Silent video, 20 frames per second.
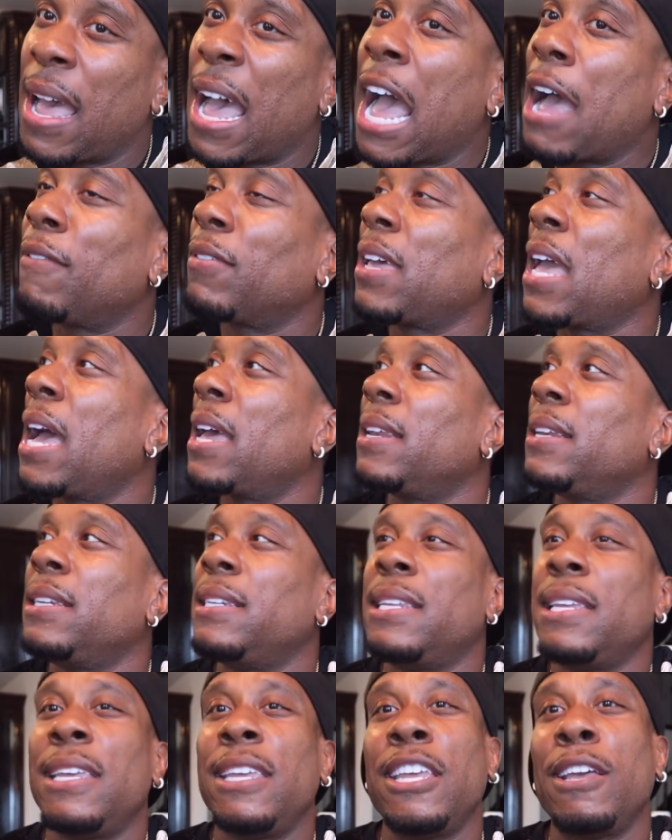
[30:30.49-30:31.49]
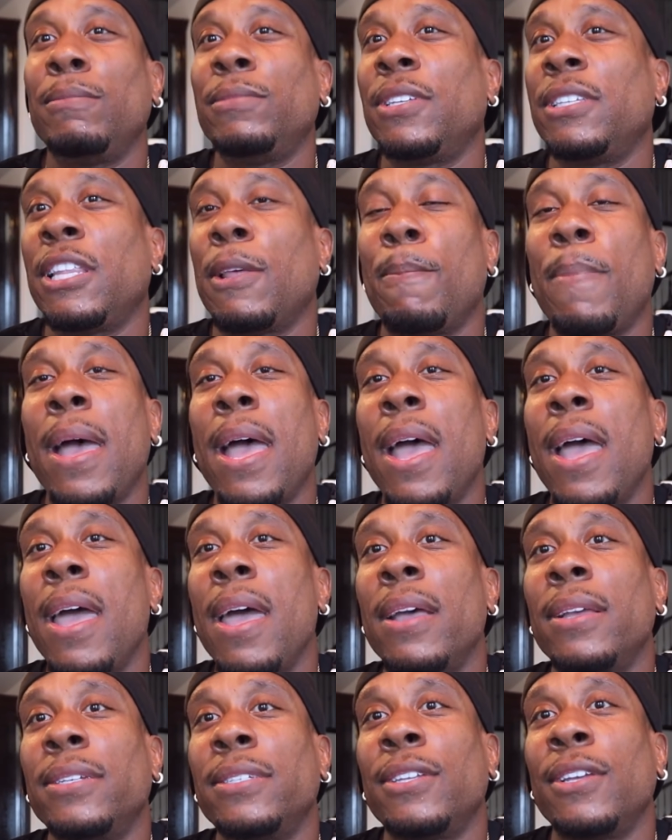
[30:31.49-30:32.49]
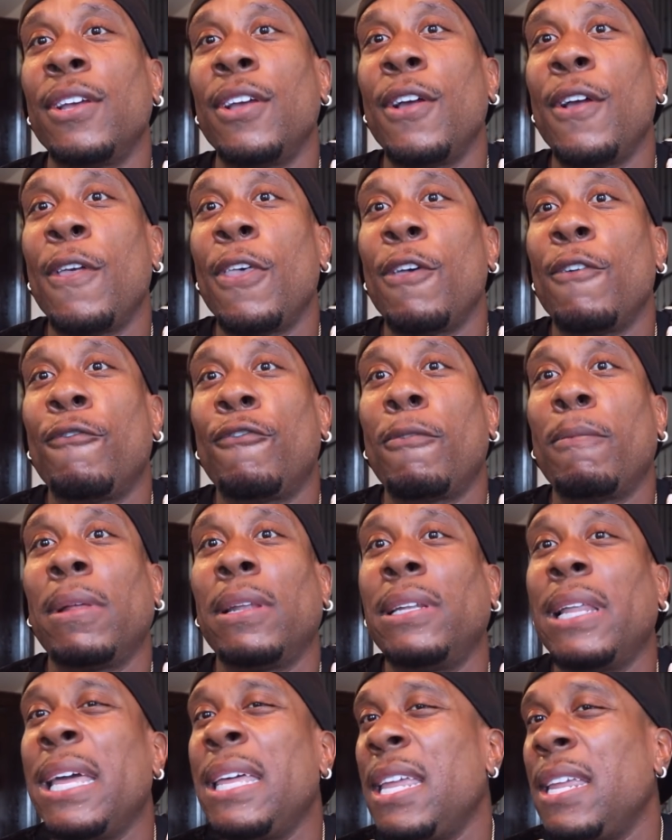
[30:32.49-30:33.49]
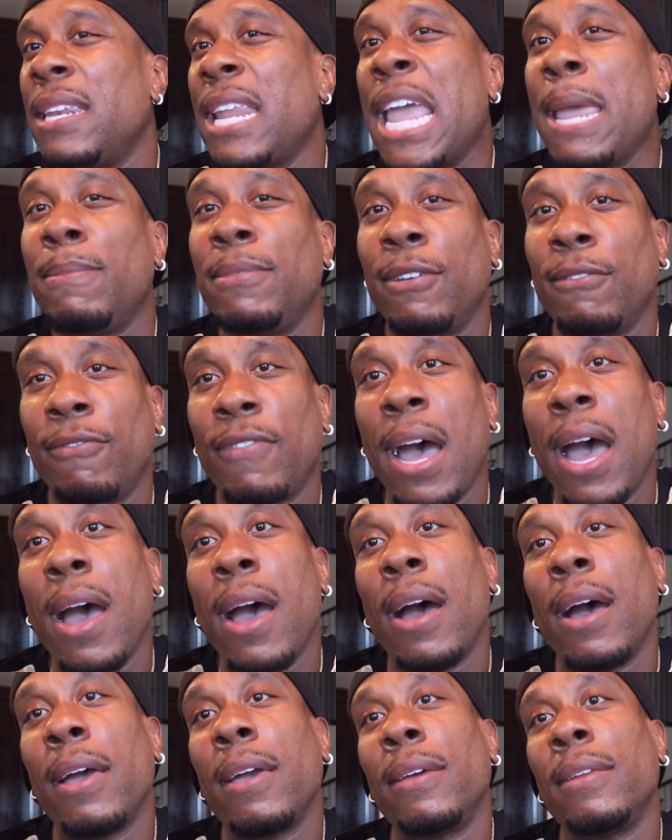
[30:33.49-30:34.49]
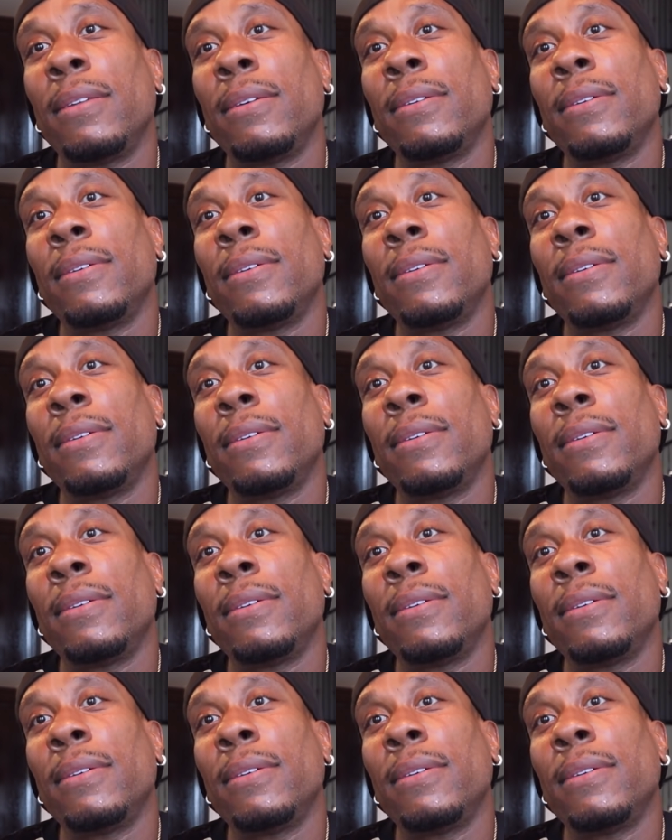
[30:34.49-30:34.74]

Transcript: I've gotten DMs in the past from a lady named Divine.